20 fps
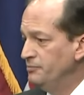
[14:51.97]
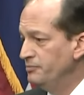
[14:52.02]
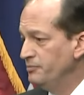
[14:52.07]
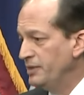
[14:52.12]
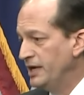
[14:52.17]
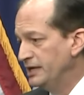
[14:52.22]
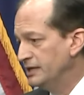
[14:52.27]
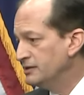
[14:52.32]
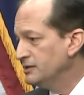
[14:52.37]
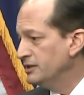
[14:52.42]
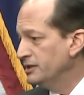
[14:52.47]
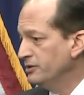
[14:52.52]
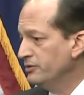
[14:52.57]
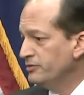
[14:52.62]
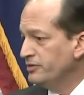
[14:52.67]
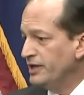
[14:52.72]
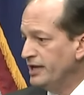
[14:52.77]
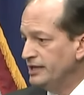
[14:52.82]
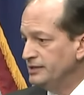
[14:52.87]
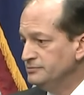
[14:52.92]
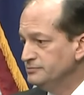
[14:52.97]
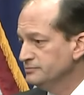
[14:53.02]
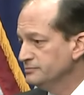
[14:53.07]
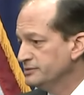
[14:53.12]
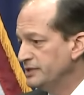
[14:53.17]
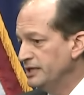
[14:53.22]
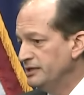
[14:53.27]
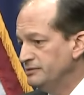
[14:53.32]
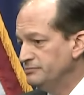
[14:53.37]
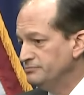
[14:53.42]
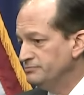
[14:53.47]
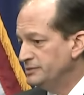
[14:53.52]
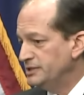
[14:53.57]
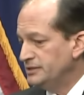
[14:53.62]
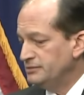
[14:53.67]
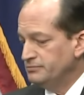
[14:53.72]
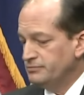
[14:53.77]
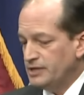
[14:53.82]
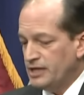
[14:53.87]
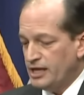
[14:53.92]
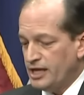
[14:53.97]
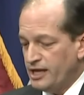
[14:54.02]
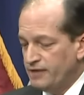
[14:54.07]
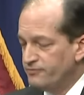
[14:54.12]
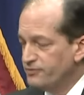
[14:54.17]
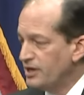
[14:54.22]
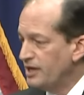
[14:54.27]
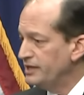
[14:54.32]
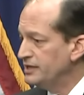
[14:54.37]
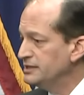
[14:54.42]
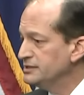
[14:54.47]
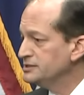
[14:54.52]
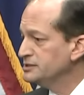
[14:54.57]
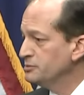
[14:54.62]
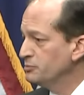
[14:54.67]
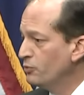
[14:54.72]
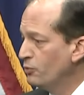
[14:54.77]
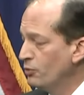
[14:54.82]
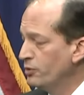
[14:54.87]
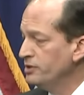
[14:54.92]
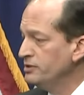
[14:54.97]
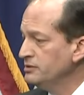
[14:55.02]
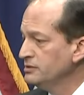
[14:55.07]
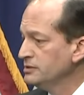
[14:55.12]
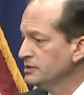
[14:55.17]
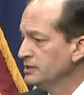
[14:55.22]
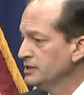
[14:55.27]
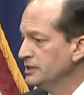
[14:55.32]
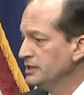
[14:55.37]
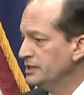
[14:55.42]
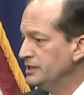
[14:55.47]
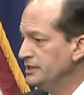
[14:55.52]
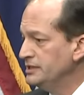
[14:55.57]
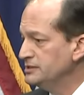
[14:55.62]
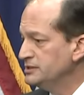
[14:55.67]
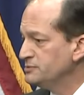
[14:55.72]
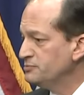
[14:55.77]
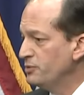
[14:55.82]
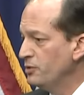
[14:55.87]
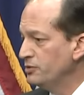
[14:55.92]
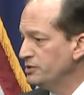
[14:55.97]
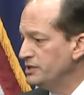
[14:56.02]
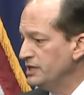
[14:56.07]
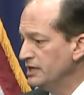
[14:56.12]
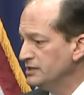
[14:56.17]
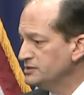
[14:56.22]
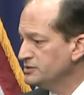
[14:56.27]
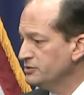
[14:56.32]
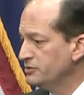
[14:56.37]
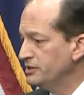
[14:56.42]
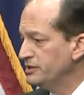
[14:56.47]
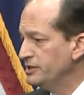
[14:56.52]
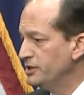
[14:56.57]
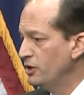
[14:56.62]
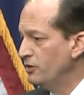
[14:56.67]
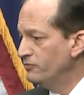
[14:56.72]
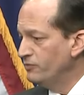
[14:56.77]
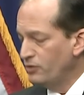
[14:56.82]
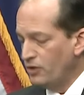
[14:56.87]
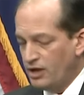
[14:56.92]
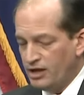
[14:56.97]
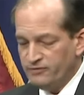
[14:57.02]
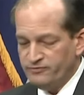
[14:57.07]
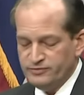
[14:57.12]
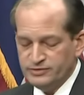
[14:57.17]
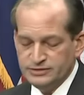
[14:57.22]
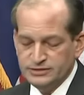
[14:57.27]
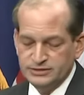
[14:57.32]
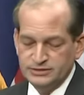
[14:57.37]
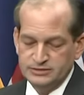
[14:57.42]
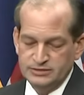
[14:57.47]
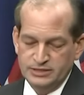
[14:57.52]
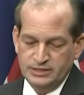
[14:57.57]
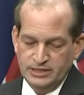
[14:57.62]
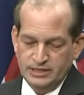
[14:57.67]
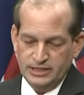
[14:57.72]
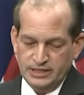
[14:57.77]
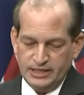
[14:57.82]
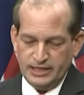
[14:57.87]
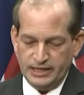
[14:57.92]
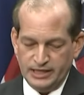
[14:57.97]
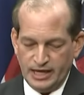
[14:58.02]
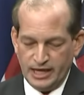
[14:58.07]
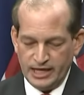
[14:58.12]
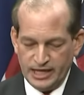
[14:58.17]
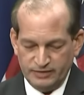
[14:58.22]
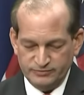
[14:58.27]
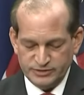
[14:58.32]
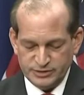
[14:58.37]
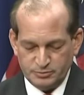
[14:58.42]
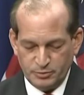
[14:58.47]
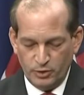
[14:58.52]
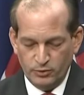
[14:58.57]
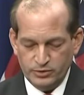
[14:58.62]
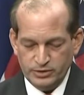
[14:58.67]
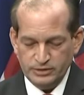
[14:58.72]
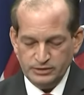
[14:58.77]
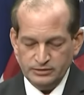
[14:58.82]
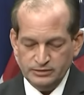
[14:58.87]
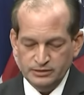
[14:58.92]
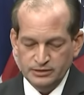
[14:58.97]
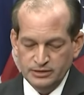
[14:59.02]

made clear that I've got his support. He spoke yesterday in the Oval Office. He and I have spoken.